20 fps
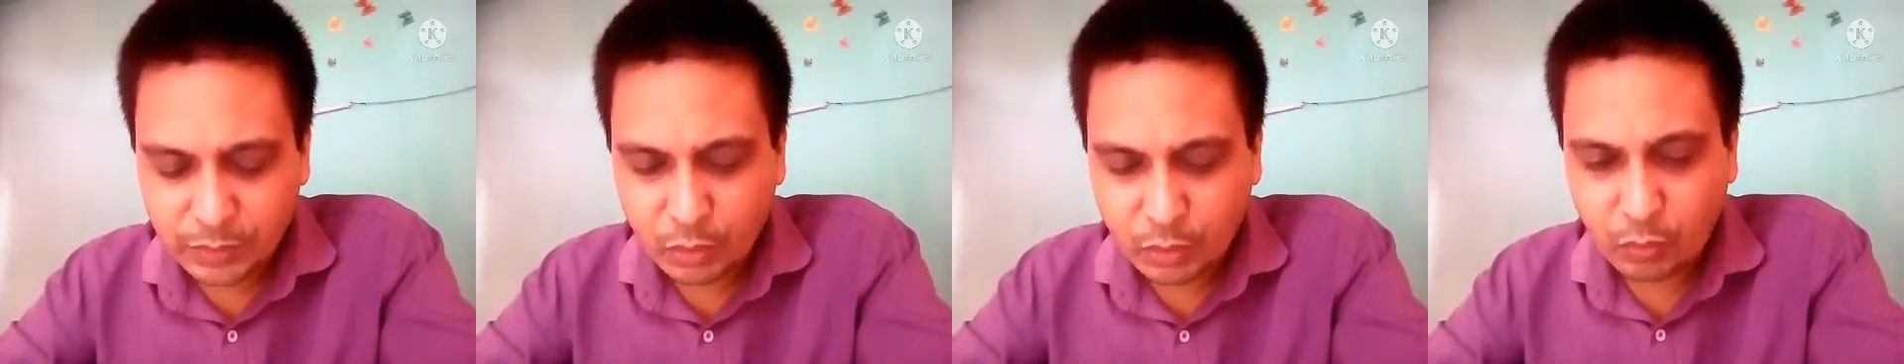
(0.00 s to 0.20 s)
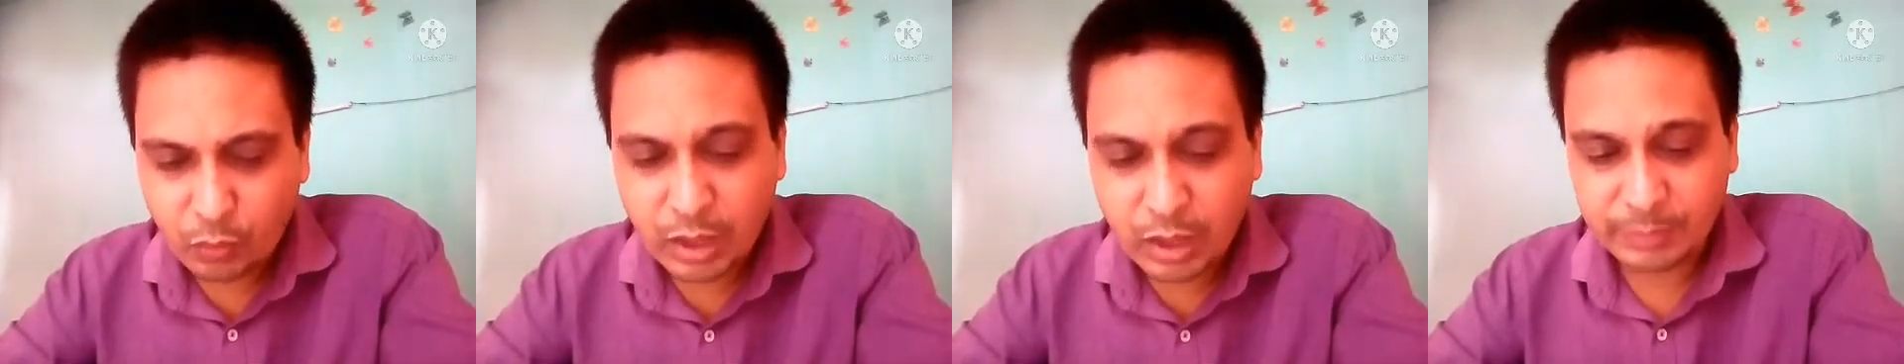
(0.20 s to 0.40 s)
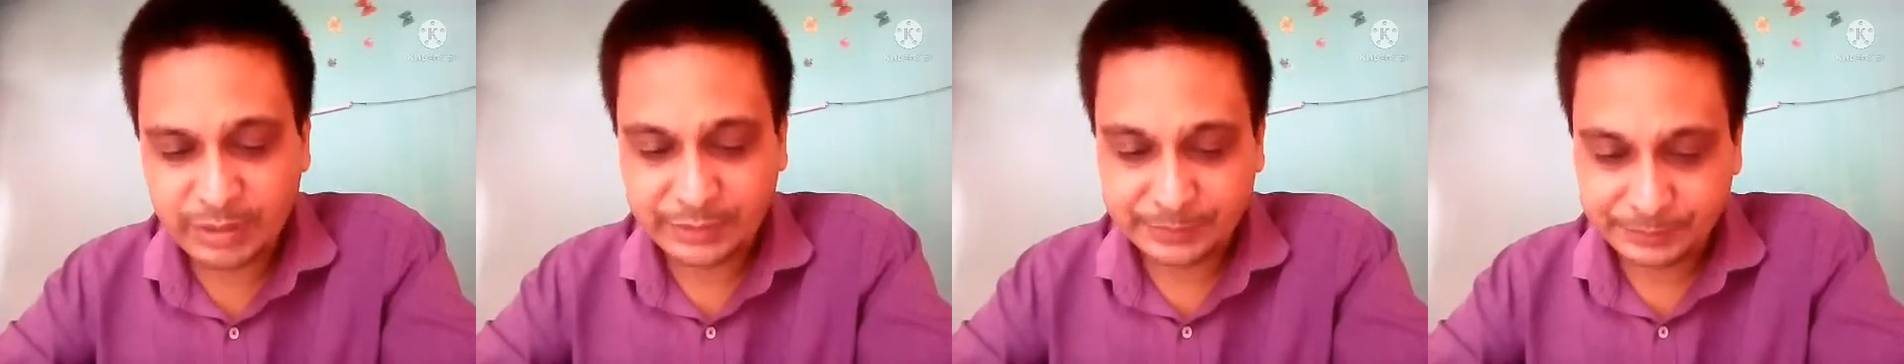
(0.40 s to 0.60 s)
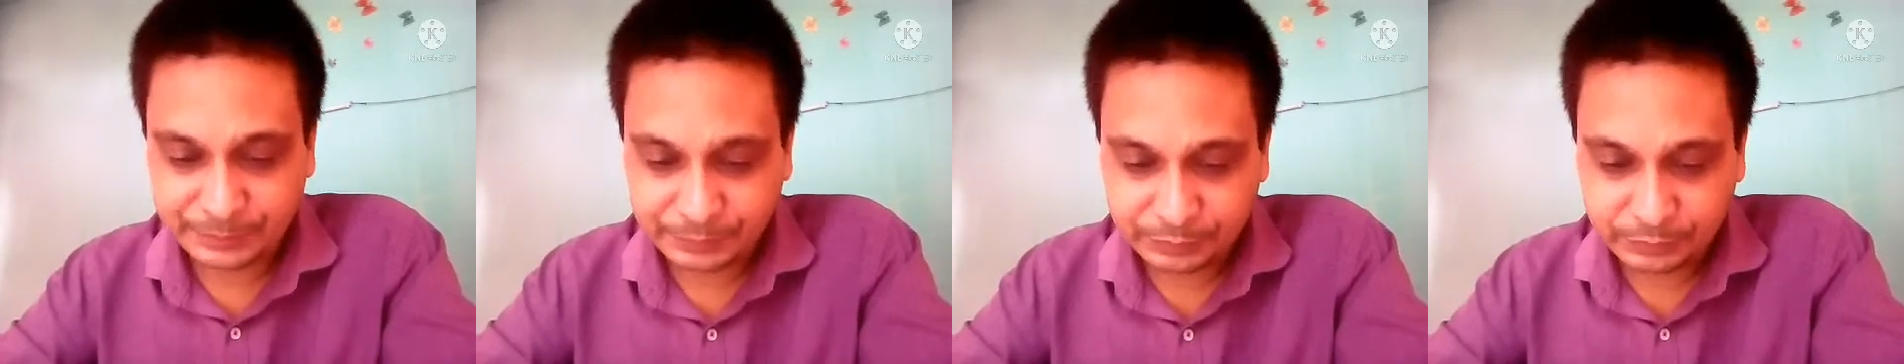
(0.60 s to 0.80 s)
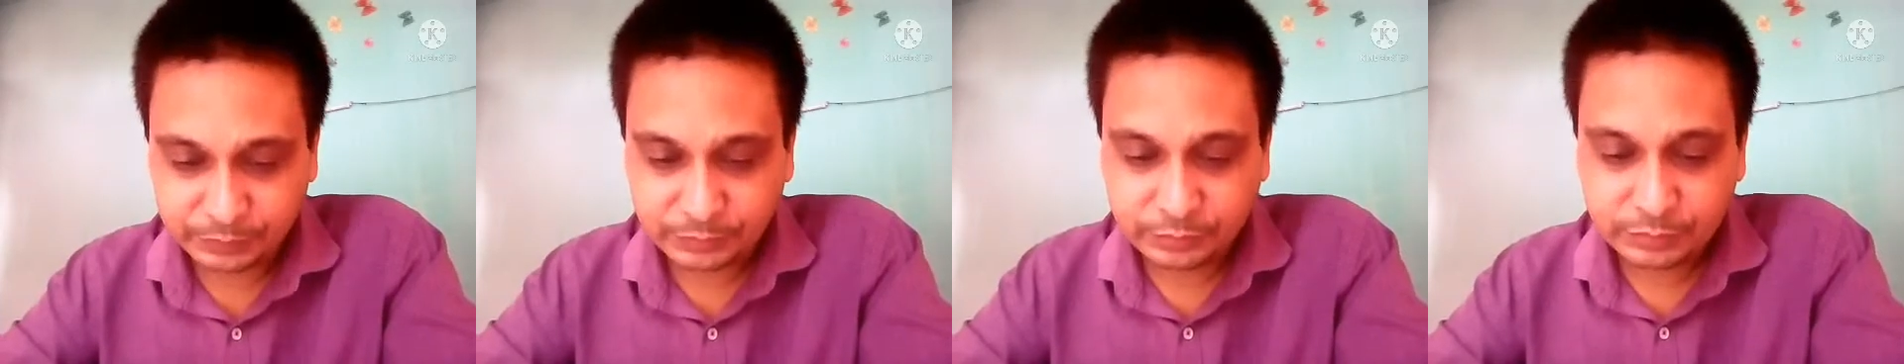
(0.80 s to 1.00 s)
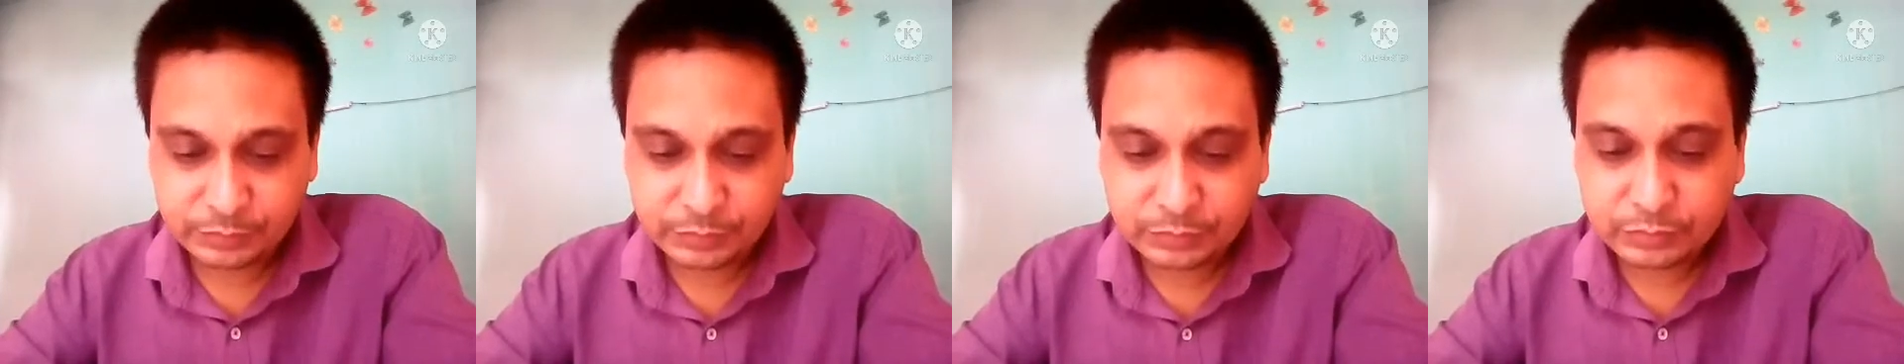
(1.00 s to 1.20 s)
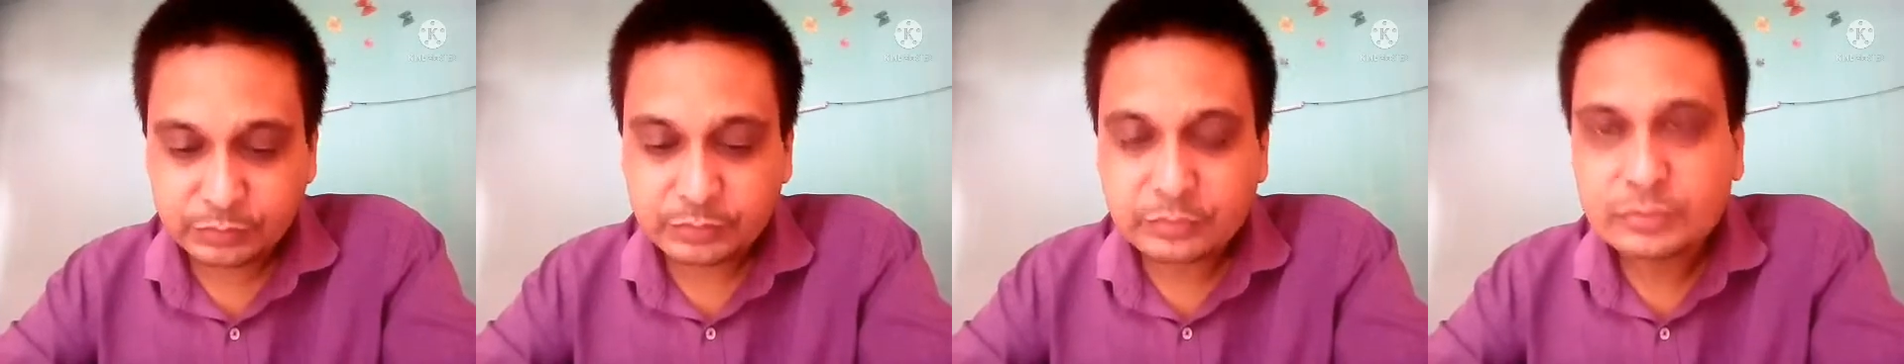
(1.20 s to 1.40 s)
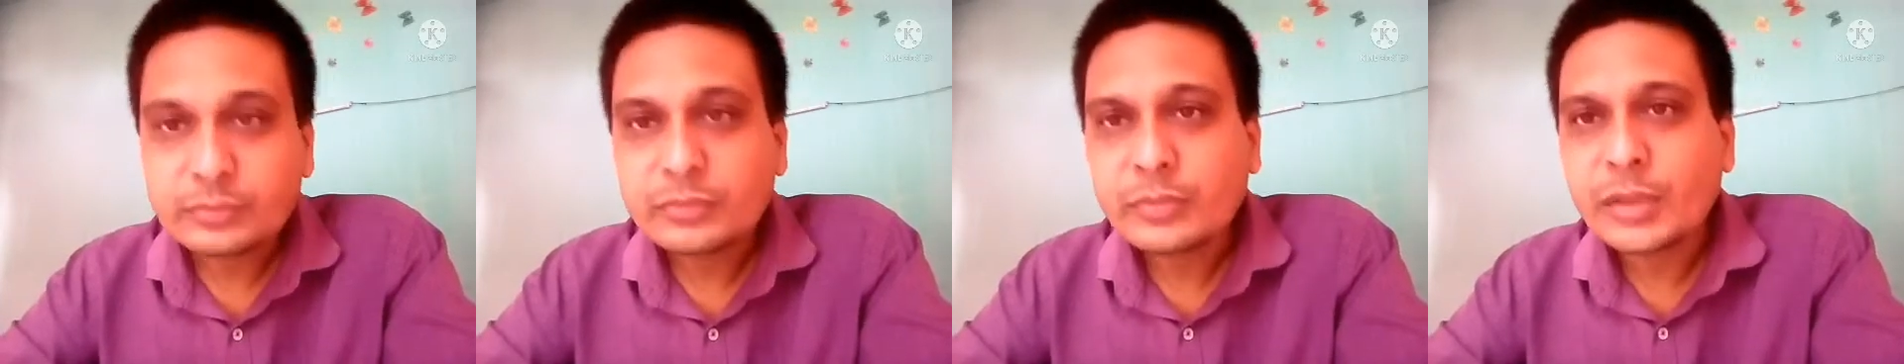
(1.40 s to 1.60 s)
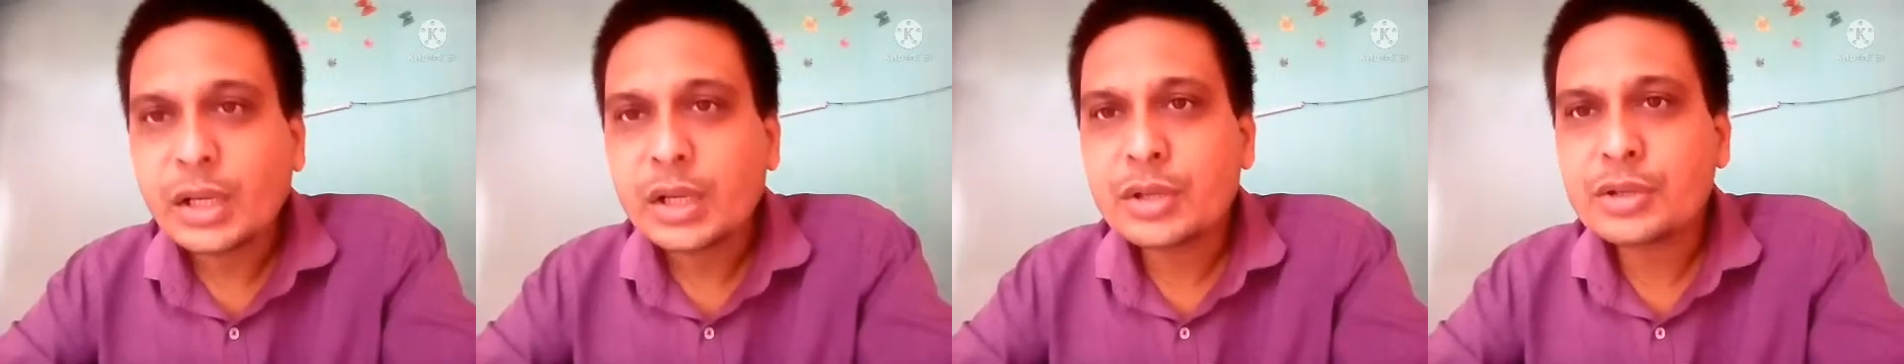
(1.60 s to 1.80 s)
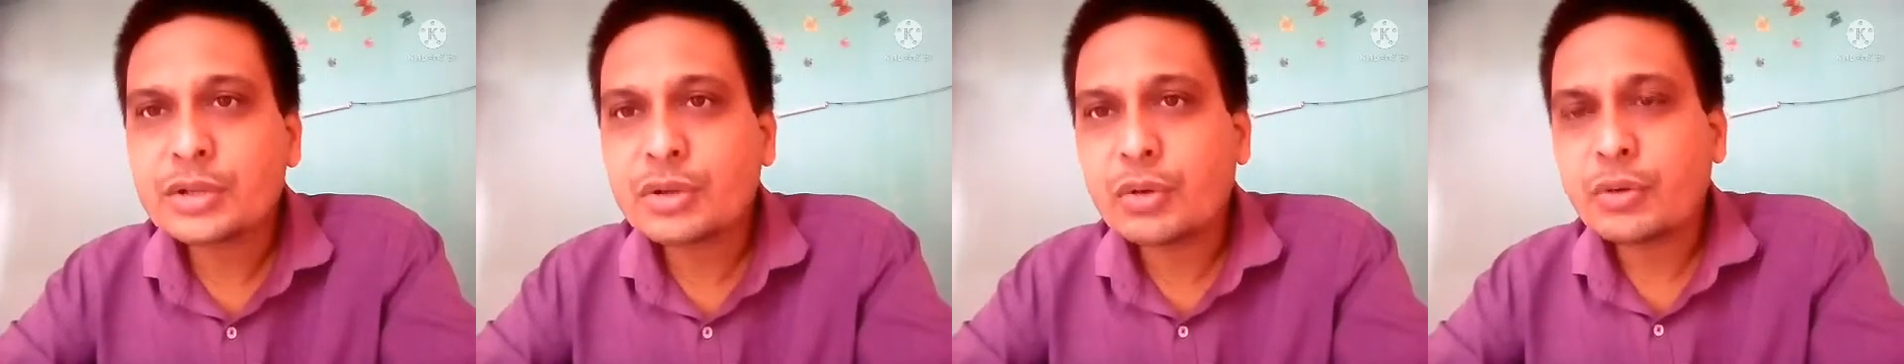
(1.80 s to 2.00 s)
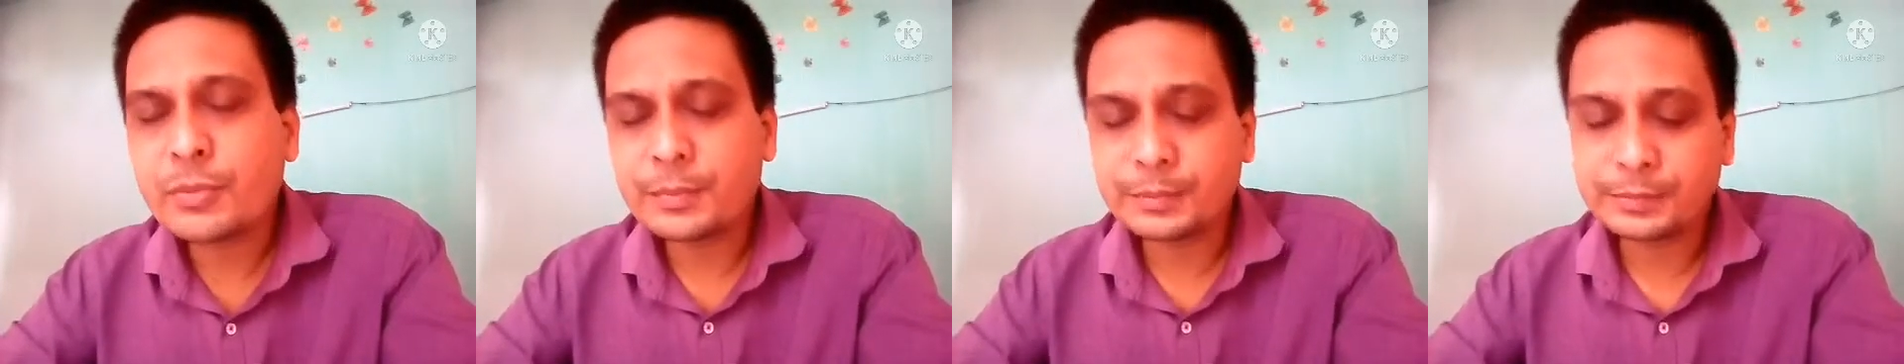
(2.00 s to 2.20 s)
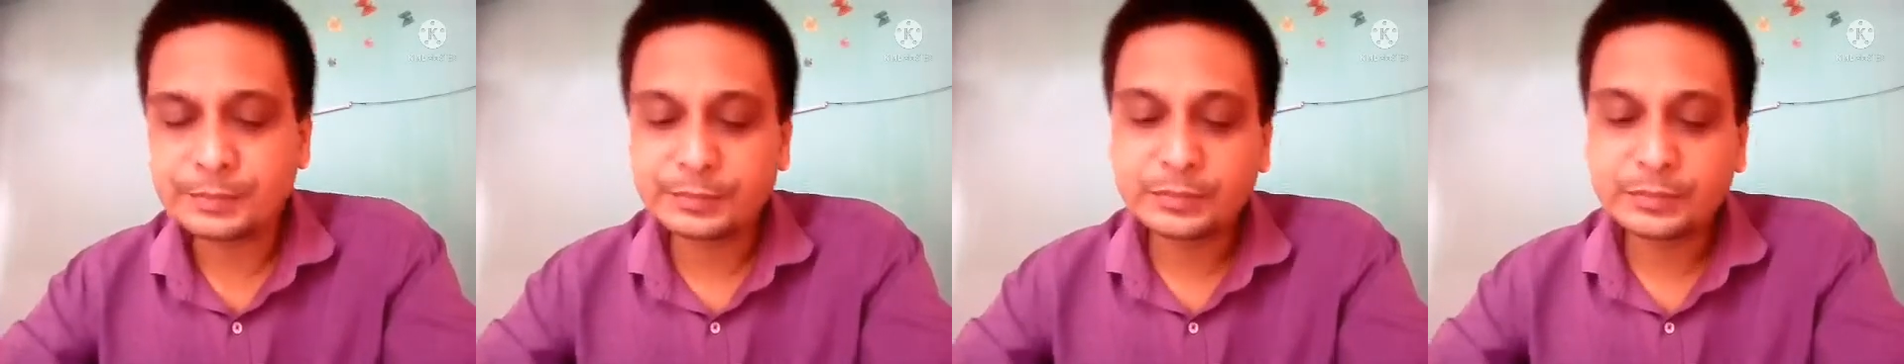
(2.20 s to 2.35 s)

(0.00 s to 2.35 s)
warming. So